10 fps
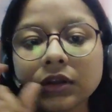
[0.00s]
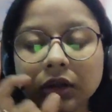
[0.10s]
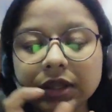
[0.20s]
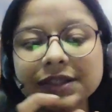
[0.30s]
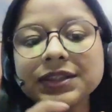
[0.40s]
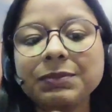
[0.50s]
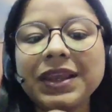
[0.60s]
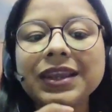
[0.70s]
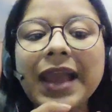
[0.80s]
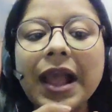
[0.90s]
is
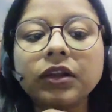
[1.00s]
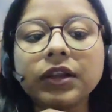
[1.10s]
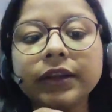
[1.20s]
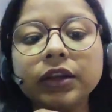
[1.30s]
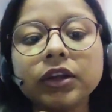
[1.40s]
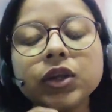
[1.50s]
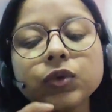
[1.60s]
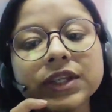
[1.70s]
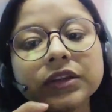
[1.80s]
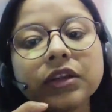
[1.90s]
being calculated
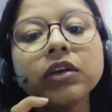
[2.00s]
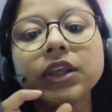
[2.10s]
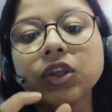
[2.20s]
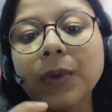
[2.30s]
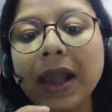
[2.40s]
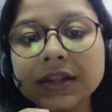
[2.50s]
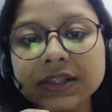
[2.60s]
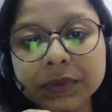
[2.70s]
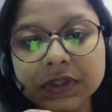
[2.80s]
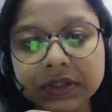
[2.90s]
using the
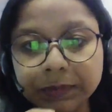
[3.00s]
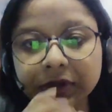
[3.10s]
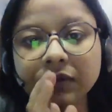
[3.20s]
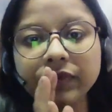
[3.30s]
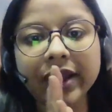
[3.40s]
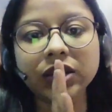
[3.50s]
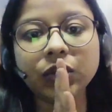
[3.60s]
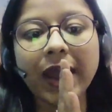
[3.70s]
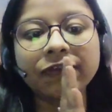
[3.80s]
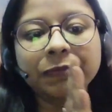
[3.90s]
equivalence principle where you
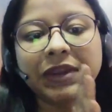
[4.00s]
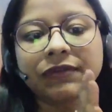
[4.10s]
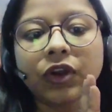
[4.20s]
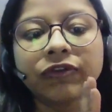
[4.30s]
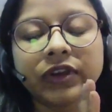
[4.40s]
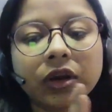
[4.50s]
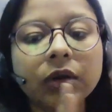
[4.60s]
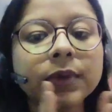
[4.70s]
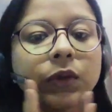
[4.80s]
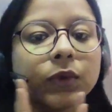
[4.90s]
have PV of
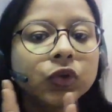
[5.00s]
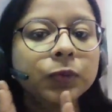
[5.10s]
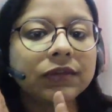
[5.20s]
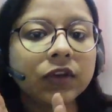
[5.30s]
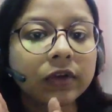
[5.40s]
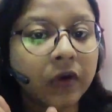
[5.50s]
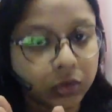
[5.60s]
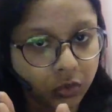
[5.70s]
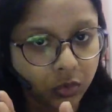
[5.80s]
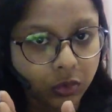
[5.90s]
income equal to PV of
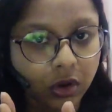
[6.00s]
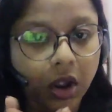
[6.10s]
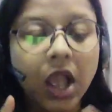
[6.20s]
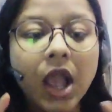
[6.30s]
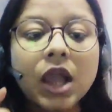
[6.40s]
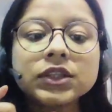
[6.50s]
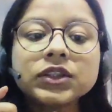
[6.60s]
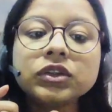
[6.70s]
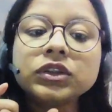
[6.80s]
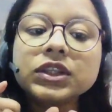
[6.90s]
outgo.
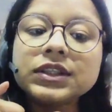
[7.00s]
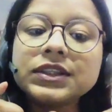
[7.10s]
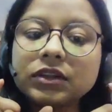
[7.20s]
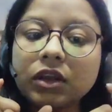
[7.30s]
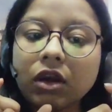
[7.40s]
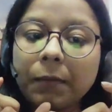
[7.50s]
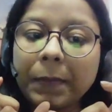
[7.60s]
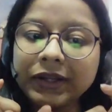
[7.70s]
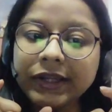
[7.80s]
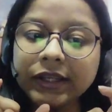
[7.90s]
So this uh,
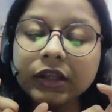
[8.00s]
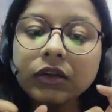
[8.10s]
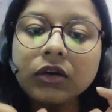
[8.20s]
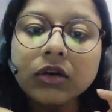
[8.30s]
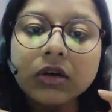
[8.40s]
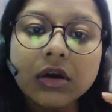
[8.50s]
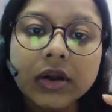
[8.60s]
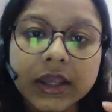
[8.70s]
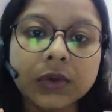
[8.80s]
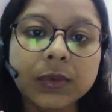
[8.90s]
particular uh,
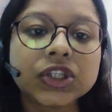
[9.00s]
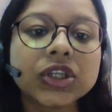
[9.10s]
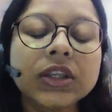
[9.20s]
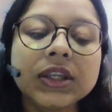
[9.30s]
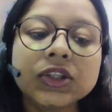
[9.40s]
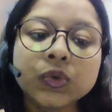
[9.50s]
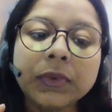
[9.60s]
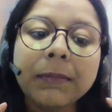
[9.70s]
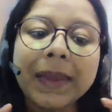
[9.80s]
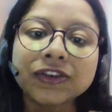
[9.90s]
equation needs to
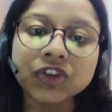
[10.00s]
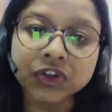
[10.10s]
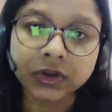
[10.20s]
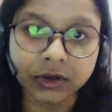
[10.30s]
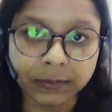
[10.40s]
be mentioned.